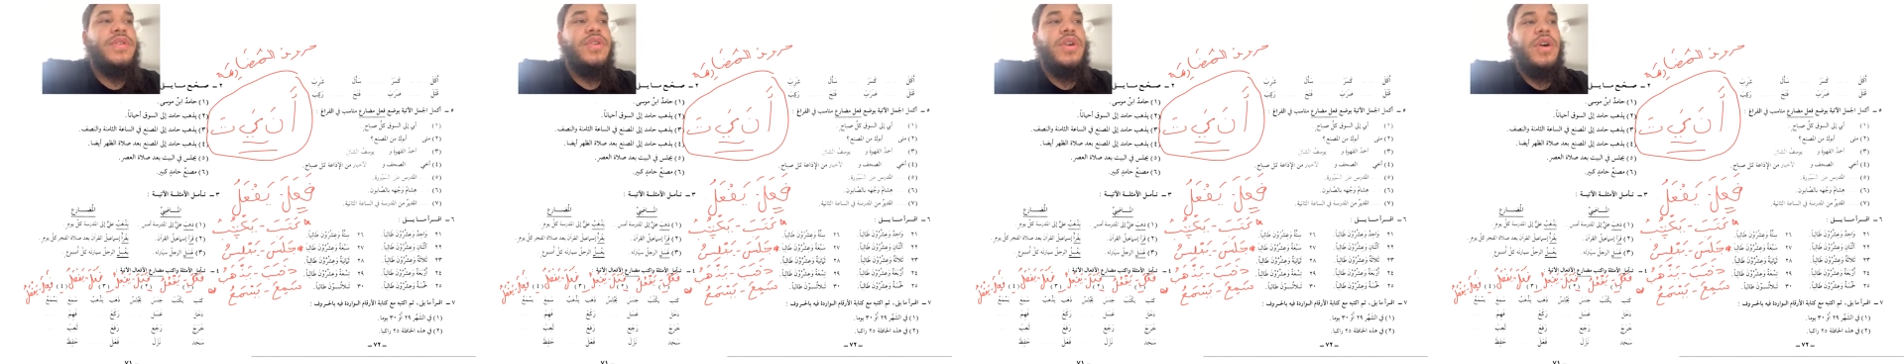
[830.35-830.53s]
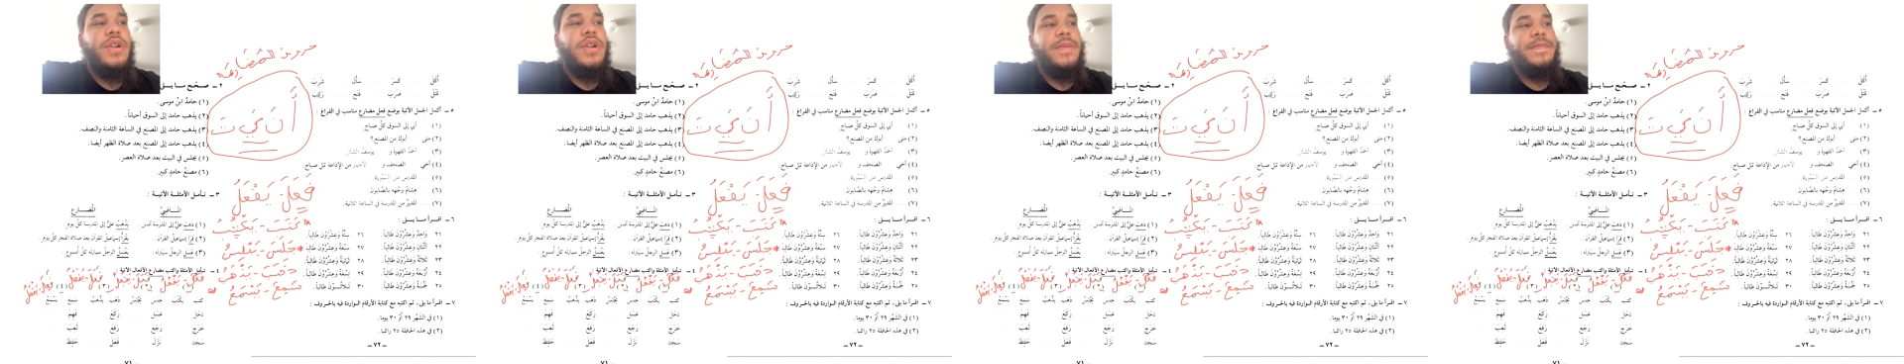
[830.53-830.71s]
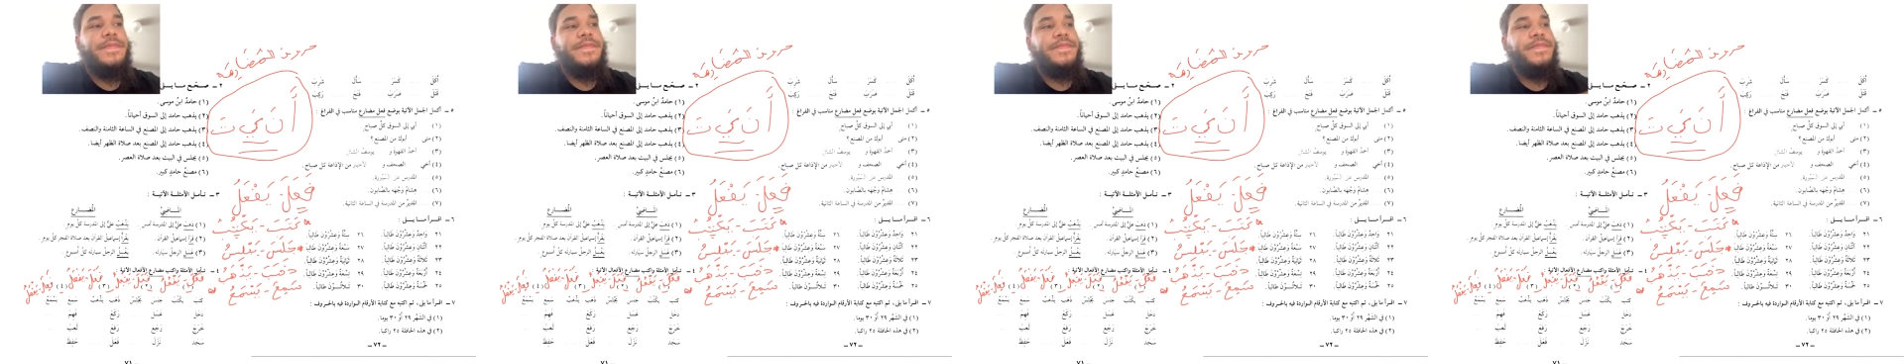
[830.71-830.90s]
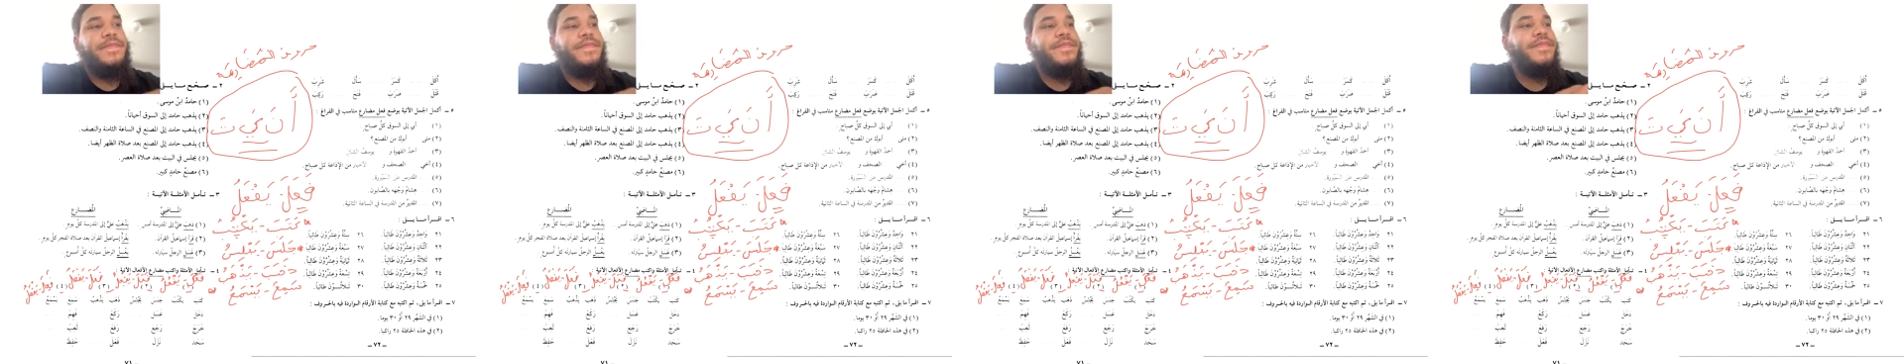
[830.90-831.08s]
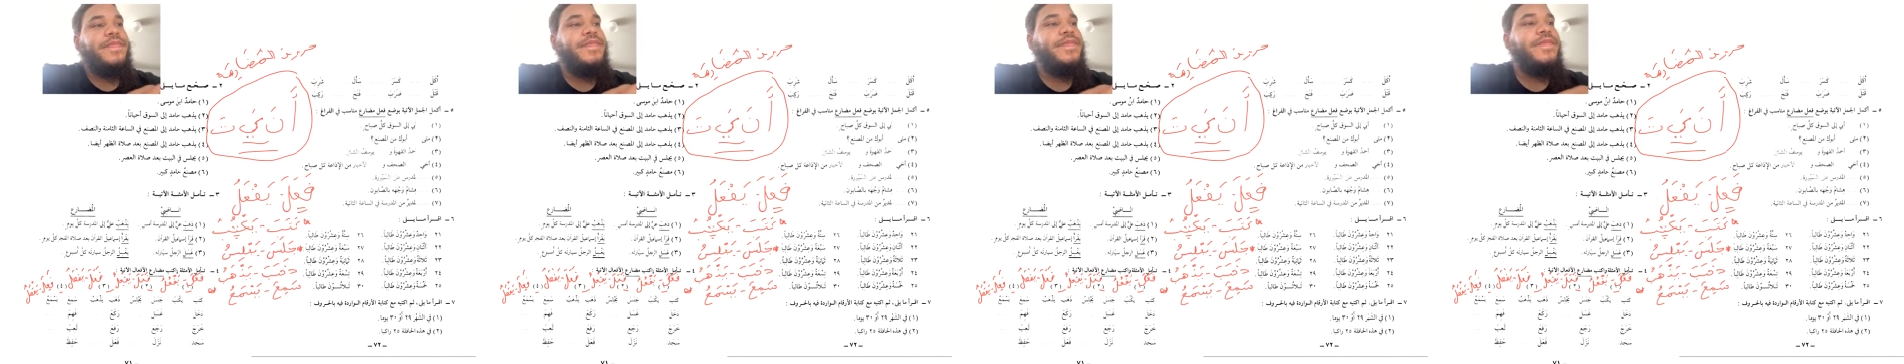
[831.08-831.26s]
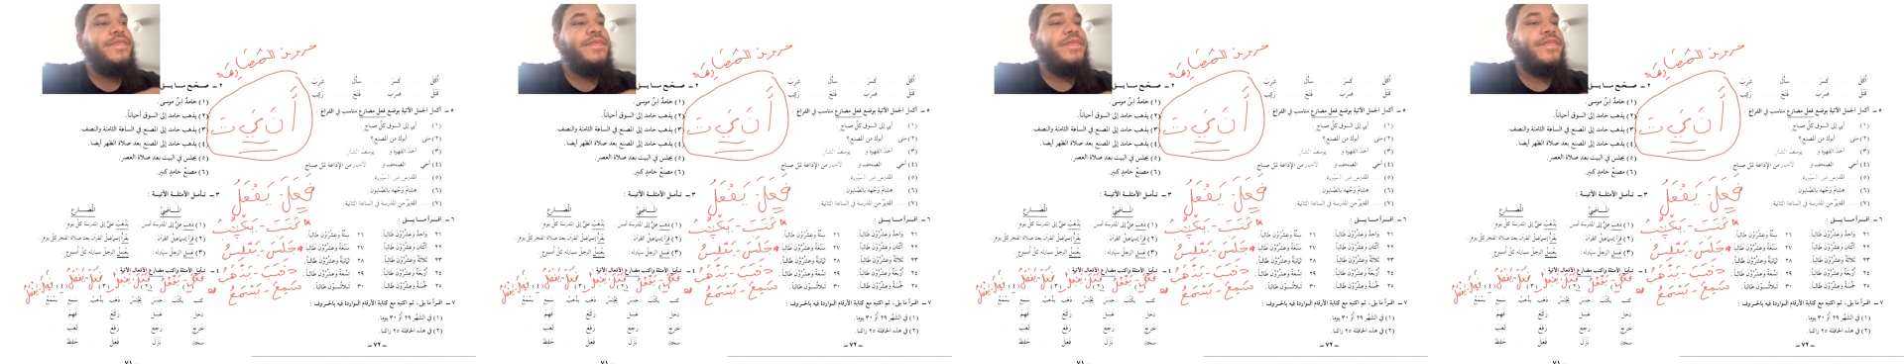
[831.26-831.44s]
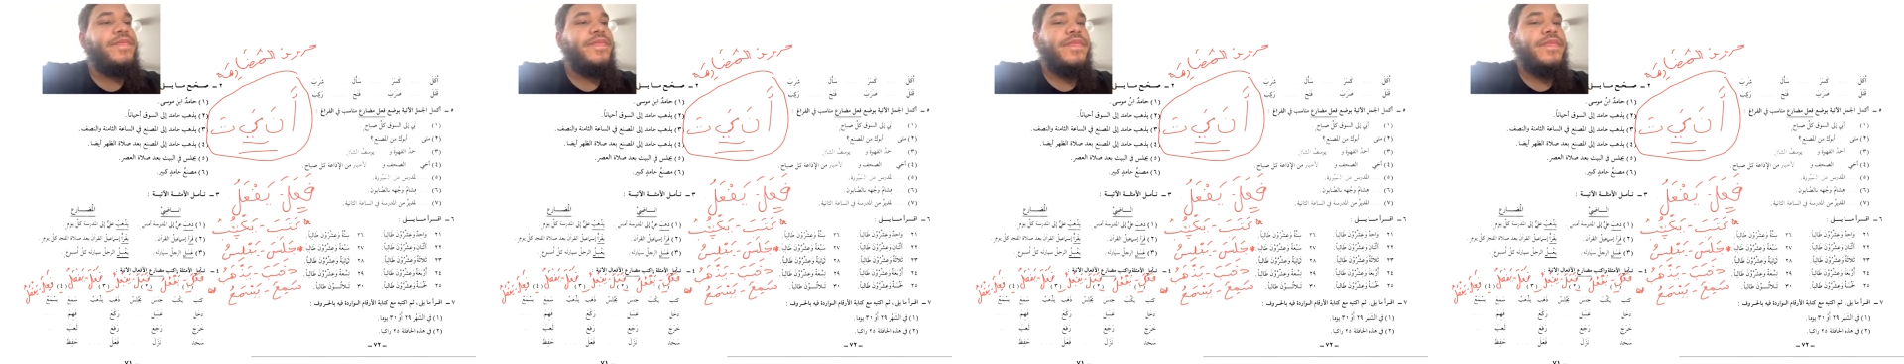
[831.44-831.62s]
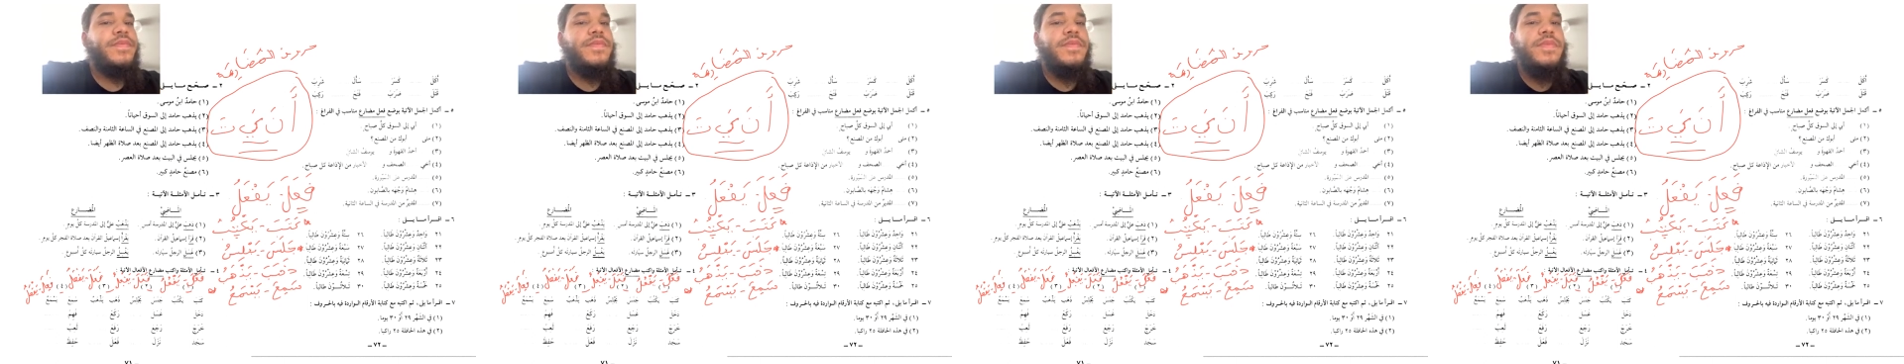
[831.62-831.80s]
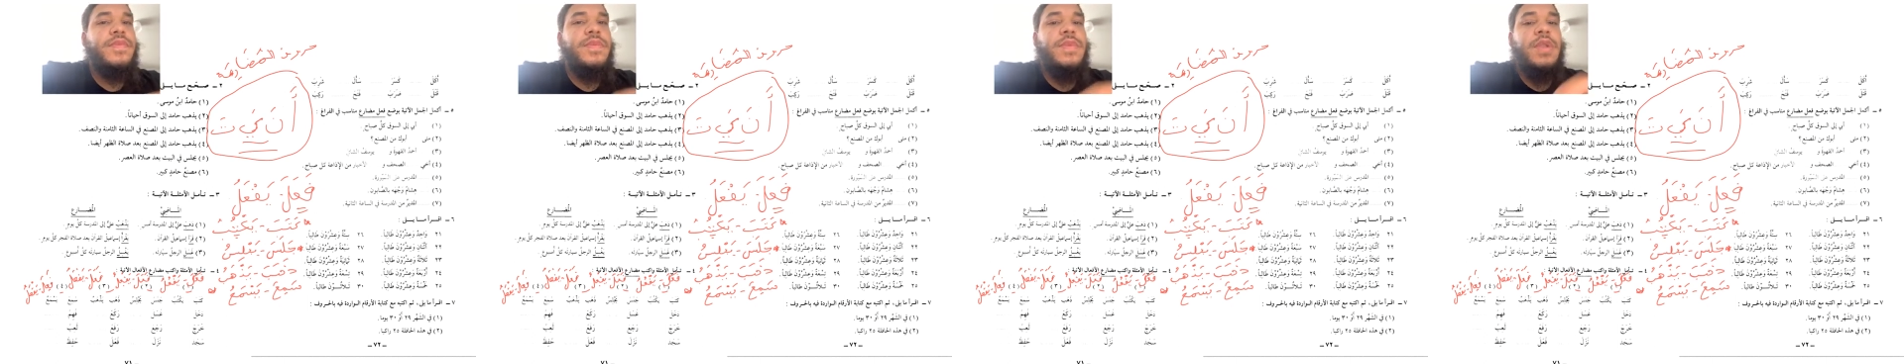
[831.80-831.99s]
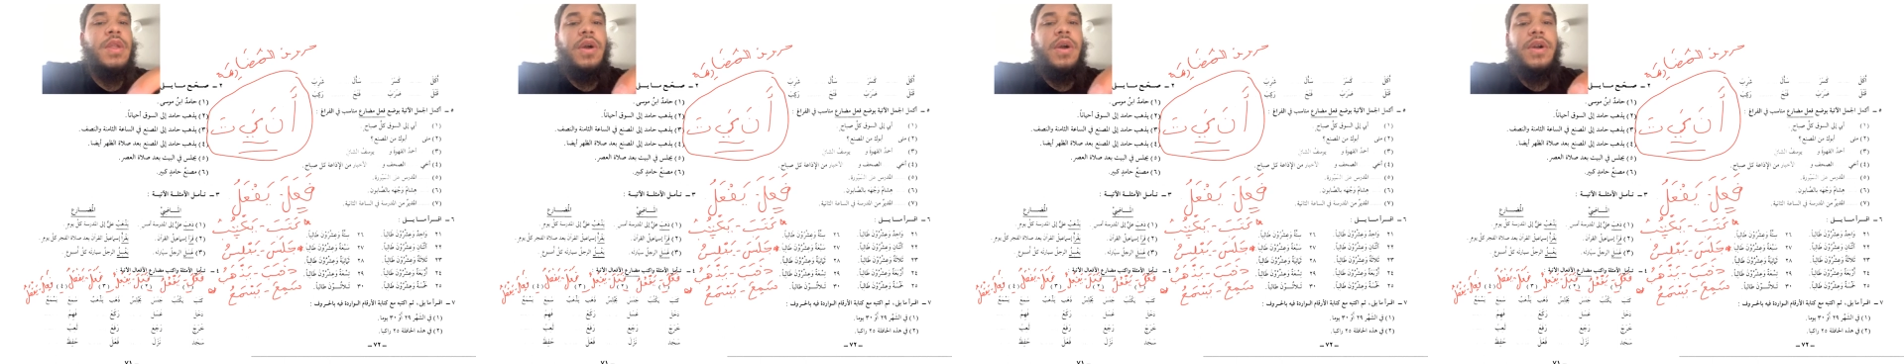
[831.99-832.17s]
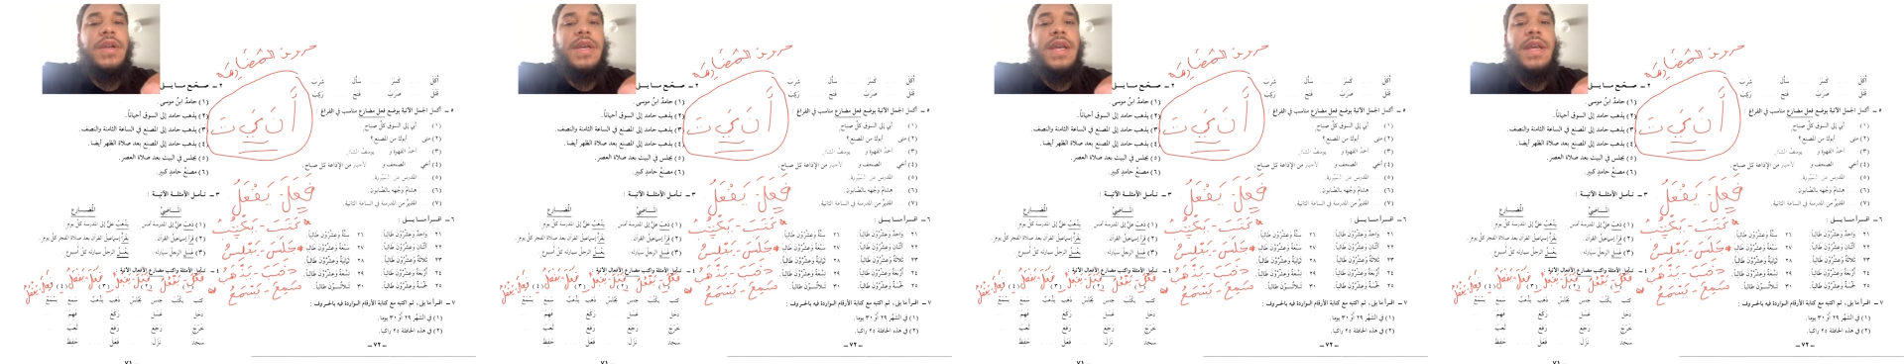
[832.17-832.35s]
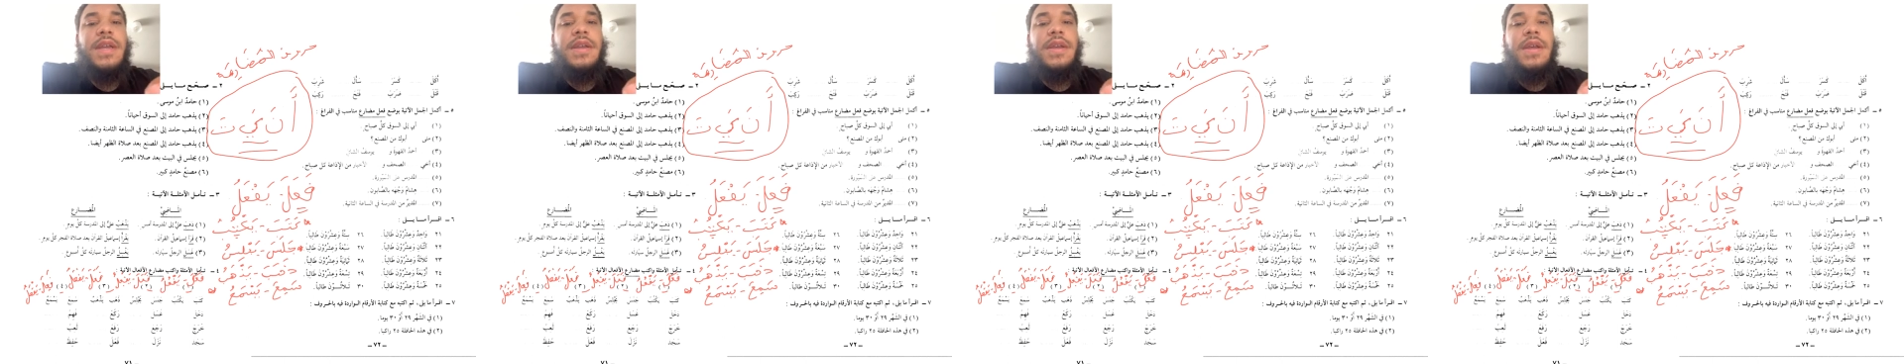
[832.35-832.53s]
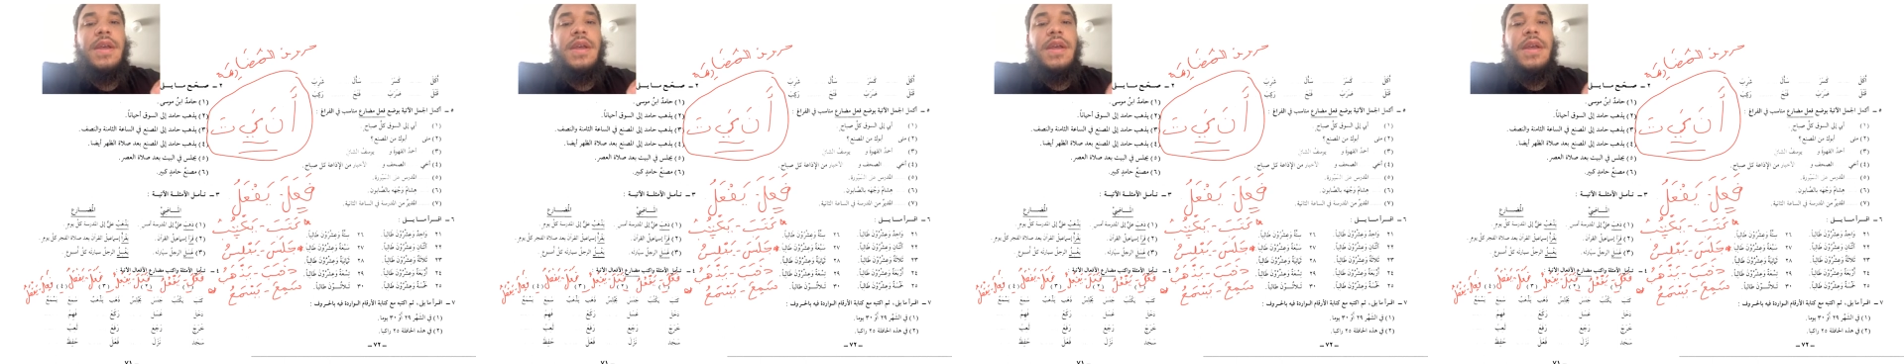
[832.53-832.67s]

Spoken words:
column, okay?